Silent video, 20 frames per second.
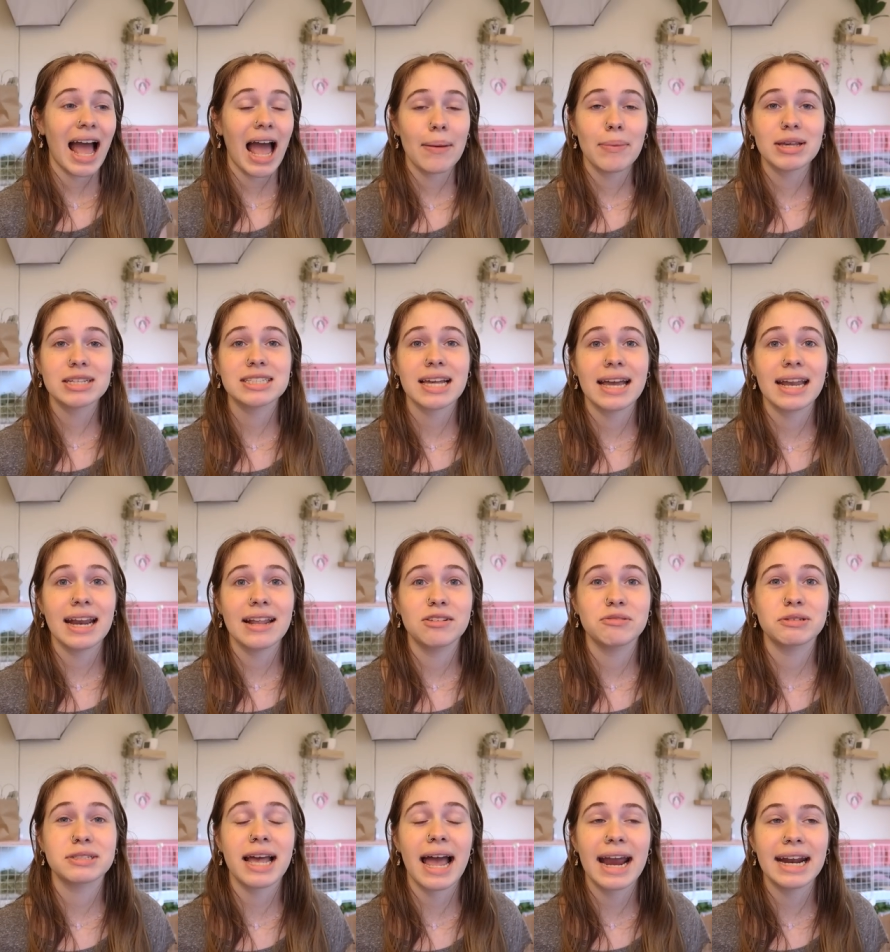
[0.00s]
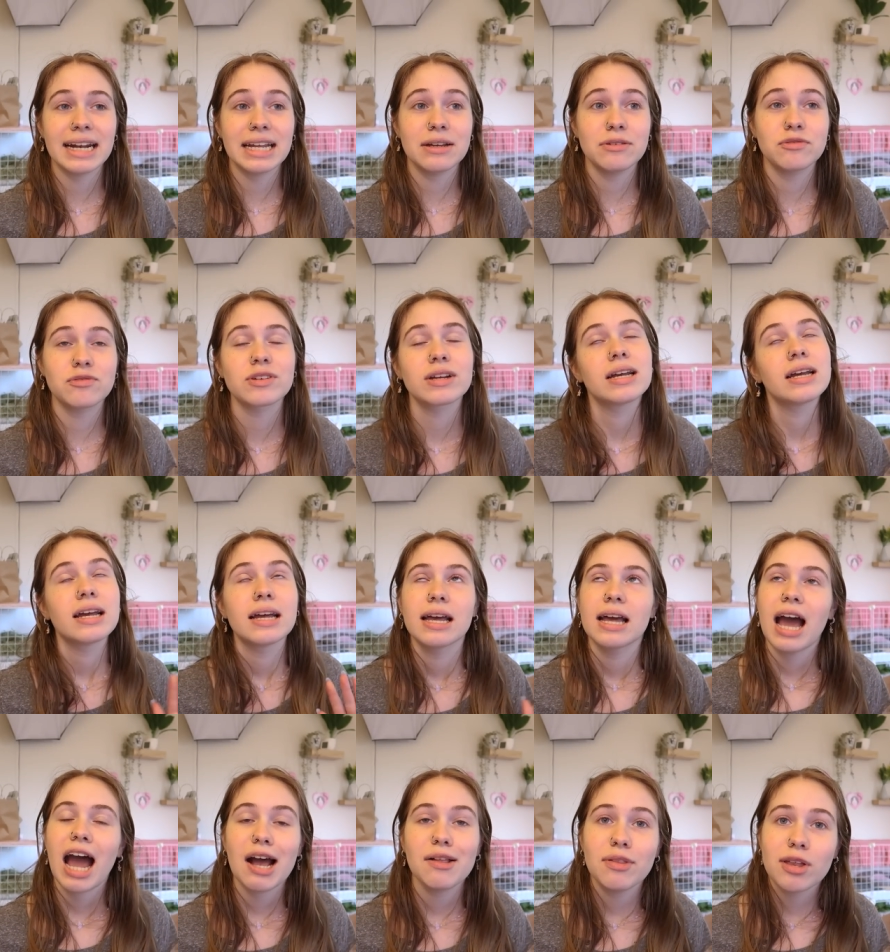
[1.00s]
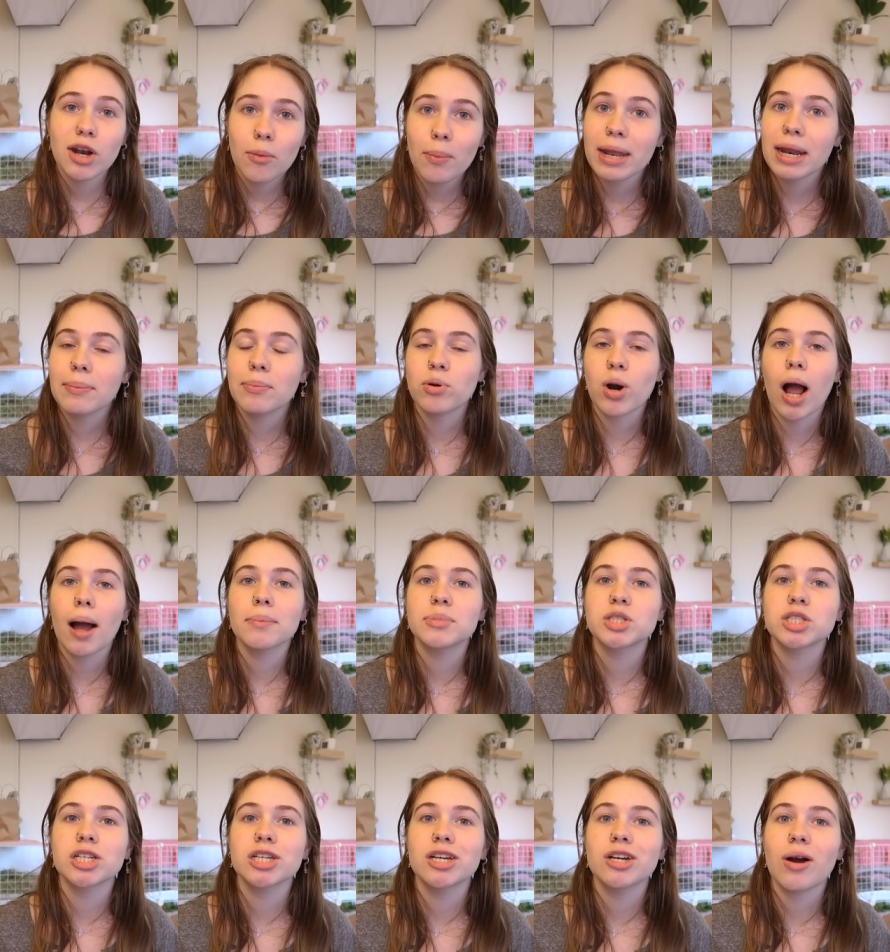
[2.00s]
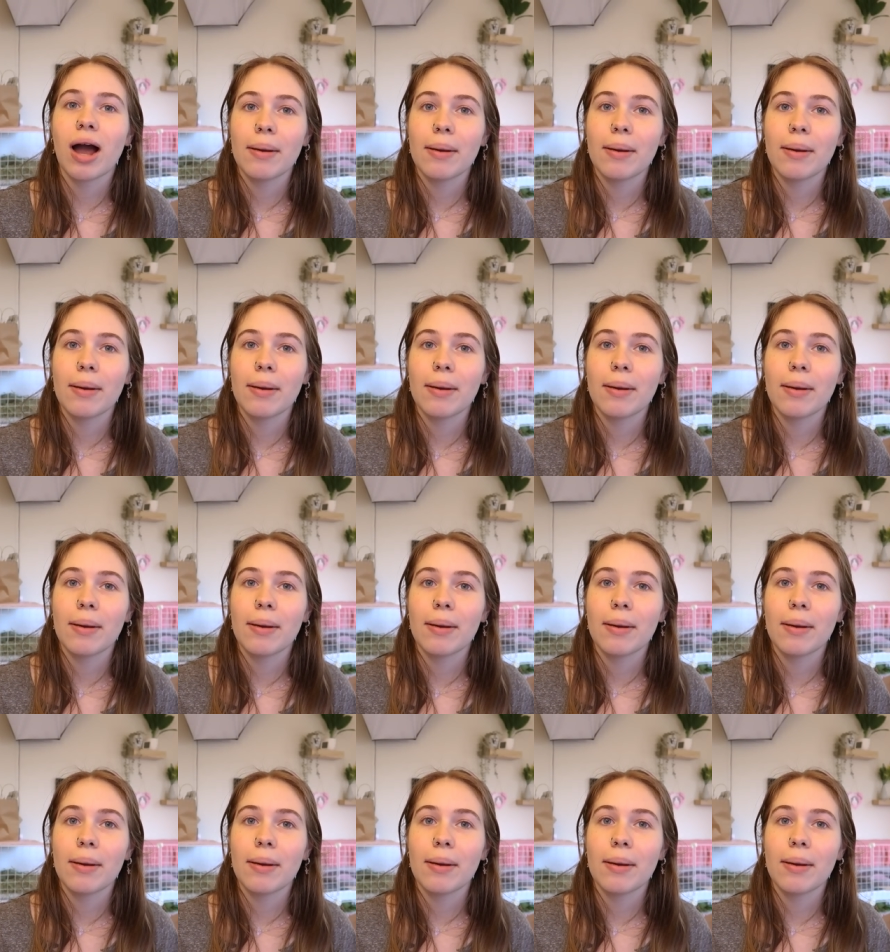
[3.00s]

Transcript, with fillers: I'm excited. This was kind of a little bit impromptu.